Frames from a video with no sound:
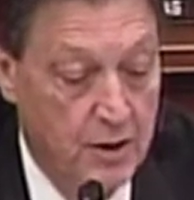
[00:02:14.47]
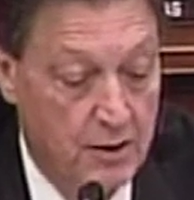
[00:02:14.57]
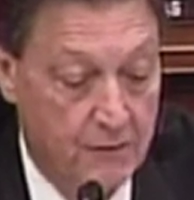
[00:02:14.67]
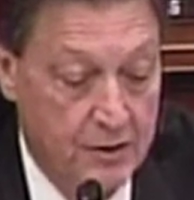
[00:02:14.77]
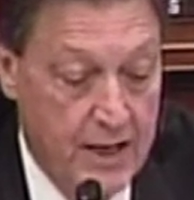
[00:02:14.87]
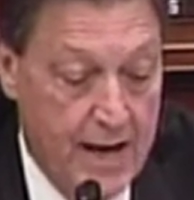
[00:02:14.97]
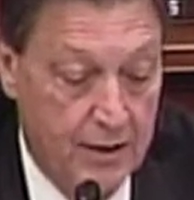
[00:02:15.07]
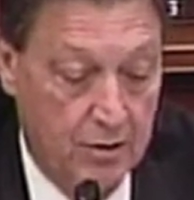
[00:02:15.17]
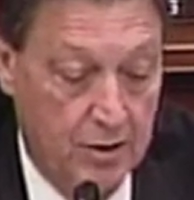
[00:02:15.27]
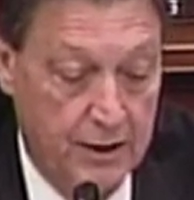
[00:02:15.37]
For data
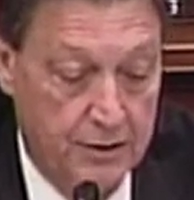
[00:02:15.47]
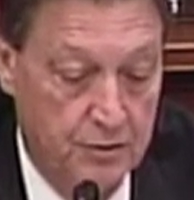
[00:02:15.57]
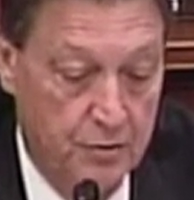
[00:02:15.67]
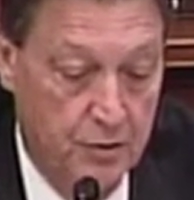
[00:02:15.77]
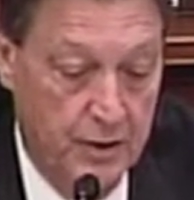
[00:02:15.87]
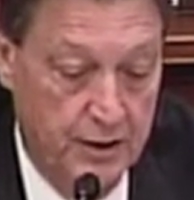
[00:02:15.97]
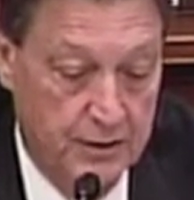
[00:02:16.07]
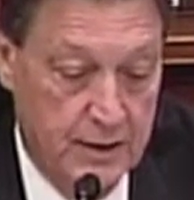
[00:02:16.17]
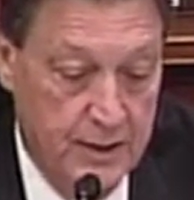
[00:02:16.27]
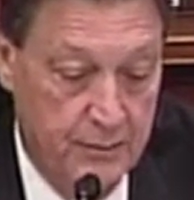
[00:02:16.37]
collected during an
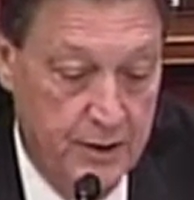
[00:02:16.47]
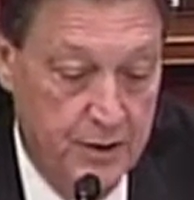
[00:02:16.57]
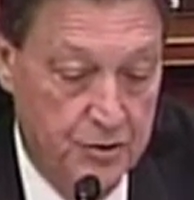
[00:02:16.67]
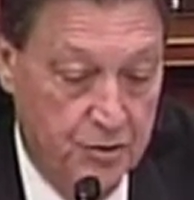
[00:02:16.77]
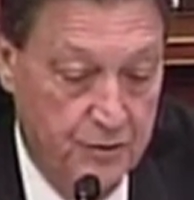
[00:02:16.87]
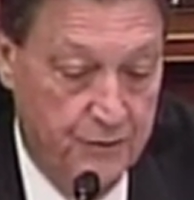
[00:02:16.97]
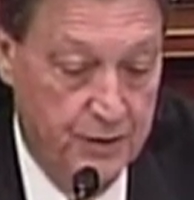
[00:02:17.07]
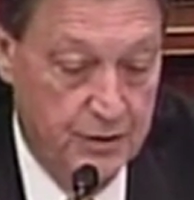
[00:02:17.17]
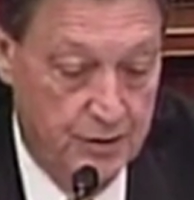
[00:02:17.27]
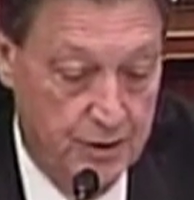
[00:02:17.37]
examination,
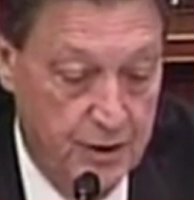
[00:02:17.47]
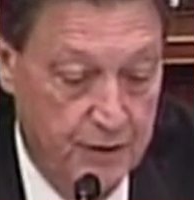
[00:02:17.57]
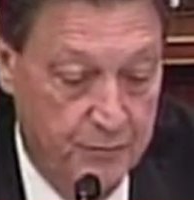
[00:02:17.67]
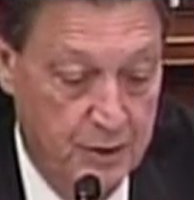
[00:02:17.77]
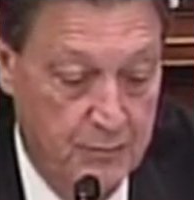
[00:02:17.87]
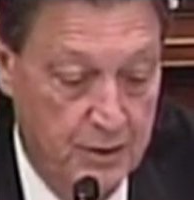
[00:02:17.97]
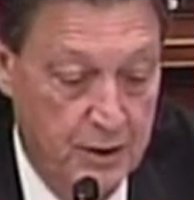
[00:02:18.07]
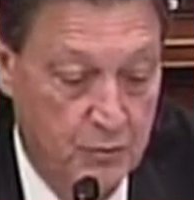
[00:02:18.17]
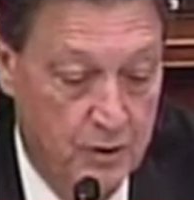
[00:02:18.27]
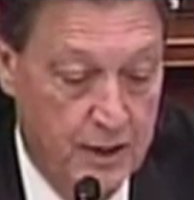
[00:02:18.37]

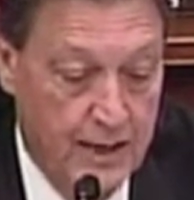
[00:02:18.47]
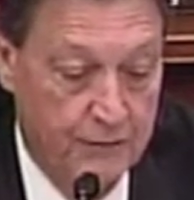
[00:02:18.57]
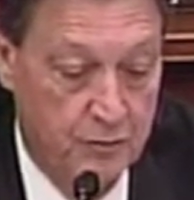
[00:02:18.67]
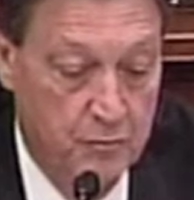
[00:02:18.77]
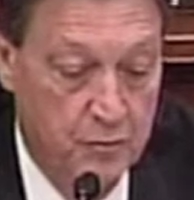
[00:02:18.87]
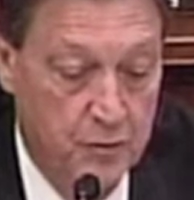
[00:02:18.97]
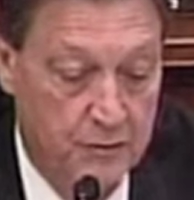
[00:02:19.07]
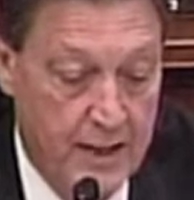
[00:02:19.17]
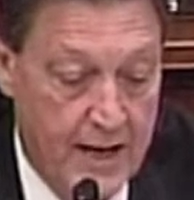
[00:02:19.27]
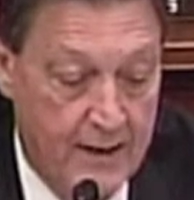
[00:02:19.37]
CFPB would have to remove
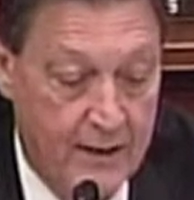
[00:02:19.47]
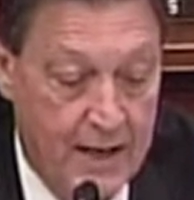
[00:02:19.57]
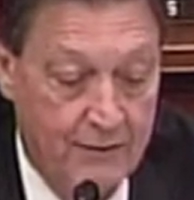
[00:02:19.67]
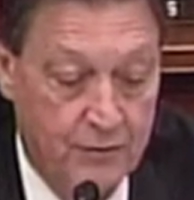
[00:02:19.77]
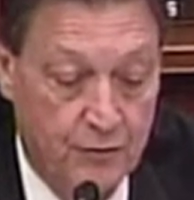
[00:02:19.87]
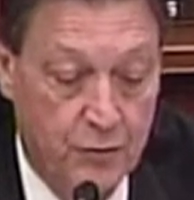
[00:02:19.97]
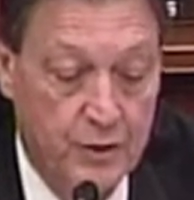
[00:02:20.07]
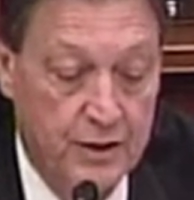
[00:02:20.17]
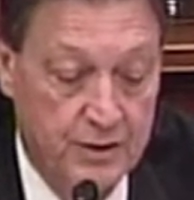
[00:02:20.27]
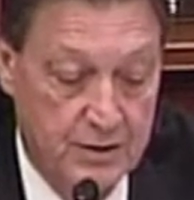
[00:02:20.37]
data after
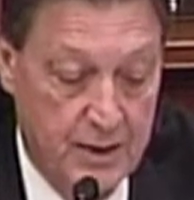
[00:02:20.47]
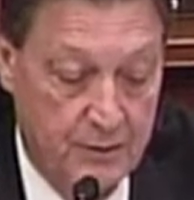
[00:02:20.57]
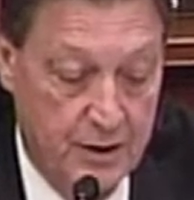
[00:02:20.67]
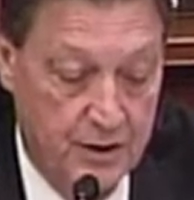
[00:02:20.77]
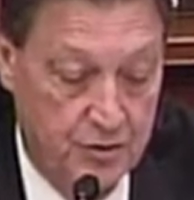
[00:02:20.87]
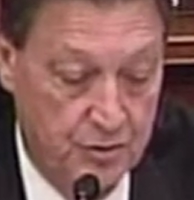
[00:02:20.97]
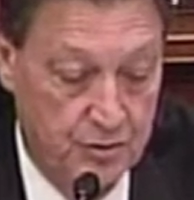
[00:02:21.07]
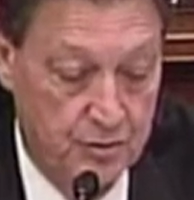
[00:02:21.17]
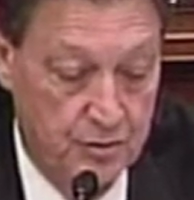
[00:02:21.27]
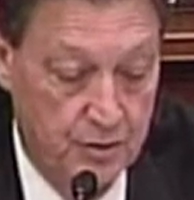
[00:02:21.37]
3
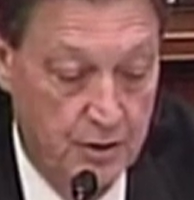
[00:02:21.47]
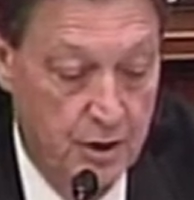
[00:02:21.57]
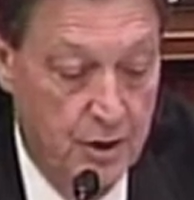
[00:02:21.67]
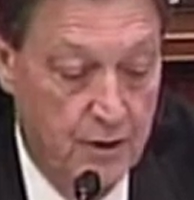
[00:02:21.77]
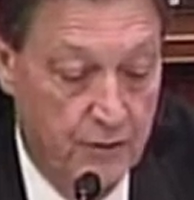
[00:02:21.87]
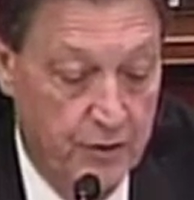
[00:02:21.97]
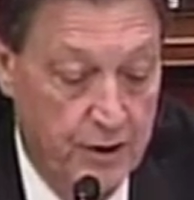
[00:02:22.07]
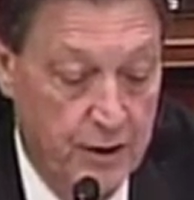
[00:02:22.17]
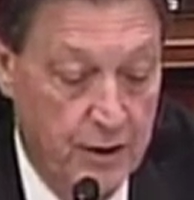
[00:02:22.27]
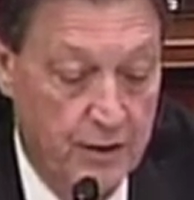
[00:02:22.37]
examinations. For
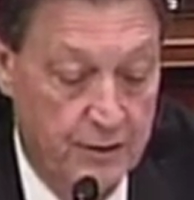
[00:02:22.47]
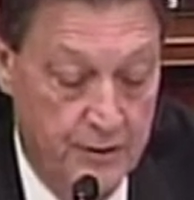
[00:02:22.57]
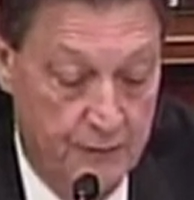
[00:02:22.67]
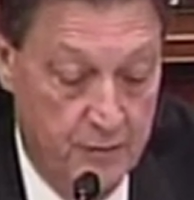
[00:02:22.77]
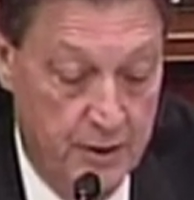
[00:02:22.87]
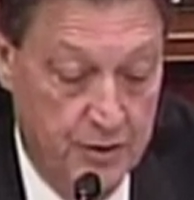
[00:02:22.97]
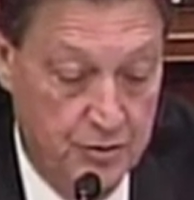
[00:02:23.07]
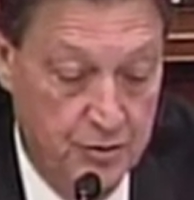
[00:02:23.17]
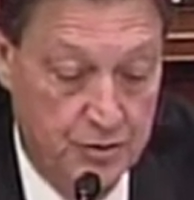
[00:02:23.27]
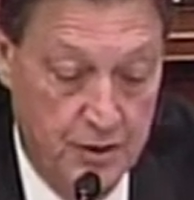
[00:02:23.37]
any other
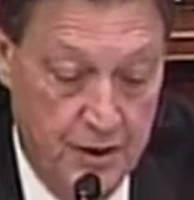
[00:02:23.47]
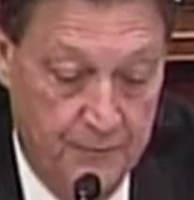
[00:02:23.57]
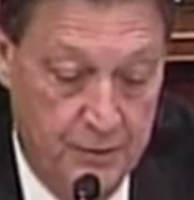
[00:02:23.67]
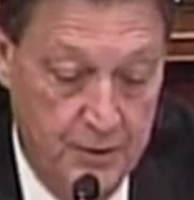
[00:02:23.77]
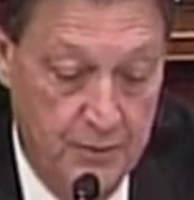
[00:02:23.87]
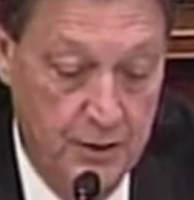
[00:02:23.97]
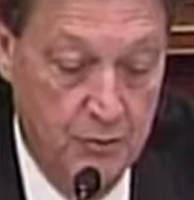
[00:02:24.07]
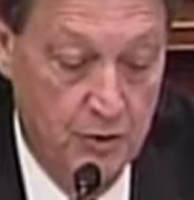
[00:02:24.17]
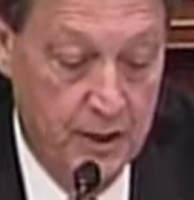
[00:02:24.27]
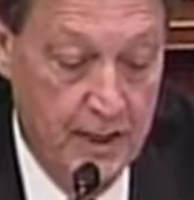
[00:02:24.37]
information, the CFPB
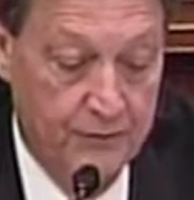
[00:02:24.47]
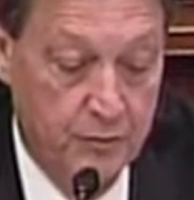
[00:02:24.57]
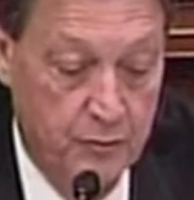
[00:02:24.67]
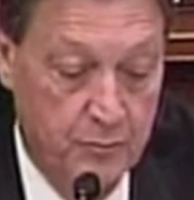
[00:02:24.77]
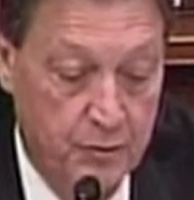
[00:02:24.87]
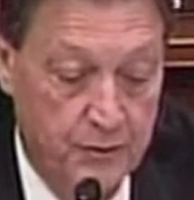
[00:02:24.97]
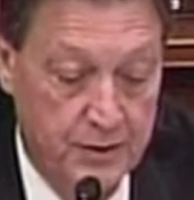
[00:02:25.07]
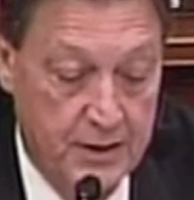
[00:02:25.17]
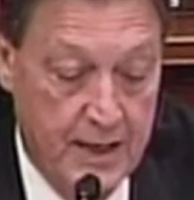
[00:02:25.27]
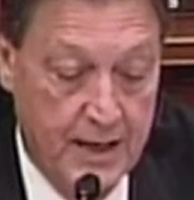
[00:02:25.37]
would have to remove the
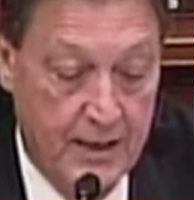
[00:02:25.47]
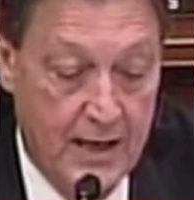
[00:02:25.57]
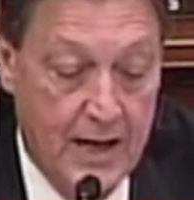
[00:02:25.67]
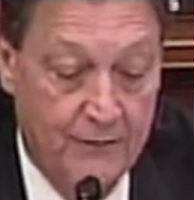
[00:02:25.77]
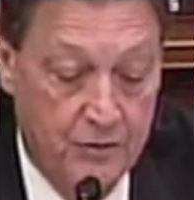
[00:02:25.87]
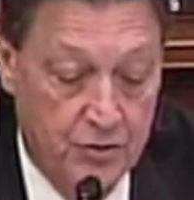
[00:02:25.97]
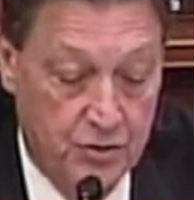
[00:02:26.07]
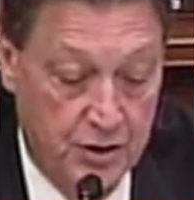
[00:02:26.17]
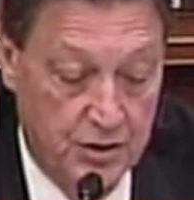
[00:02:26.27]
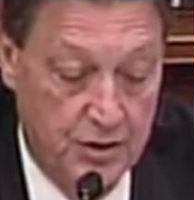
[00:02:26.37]
data after
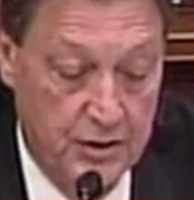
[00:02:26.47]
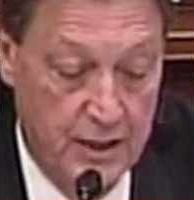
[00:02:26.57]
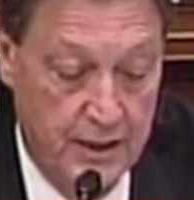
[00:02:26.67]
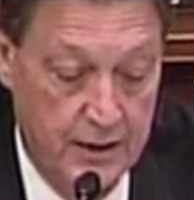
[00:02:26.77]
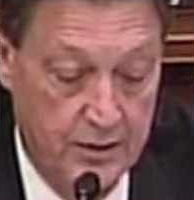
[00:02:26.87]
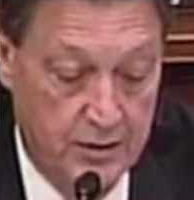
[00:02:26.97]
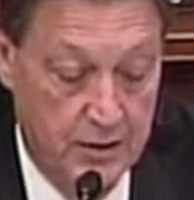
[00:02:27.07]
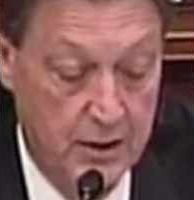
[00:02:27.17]
60 days.